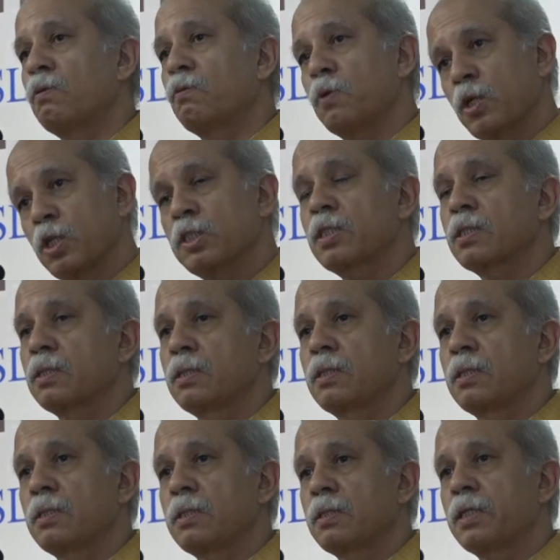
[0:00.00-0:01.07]
was
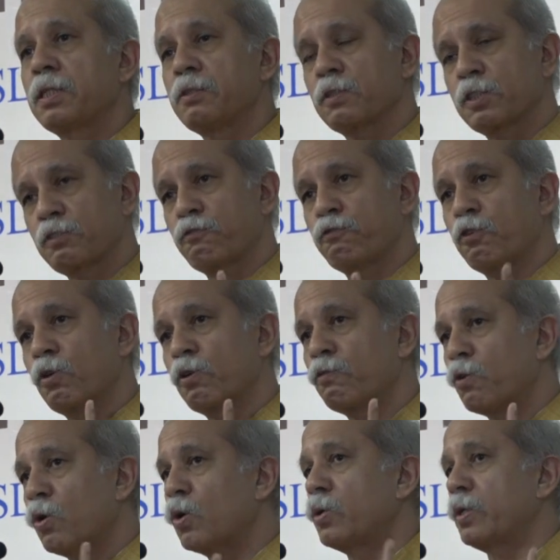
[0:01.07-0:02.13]
that he was
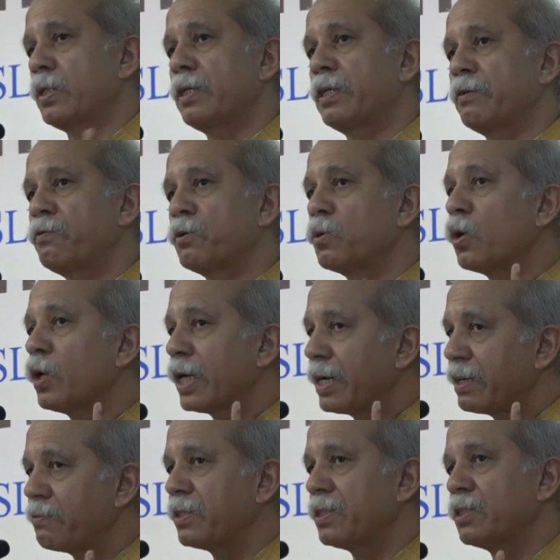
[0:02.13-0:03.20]
forewarned that if you go
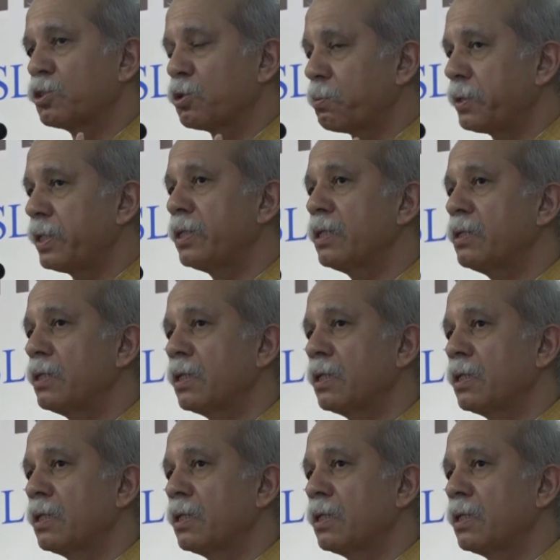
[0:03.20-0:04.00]
ahead with this opinion,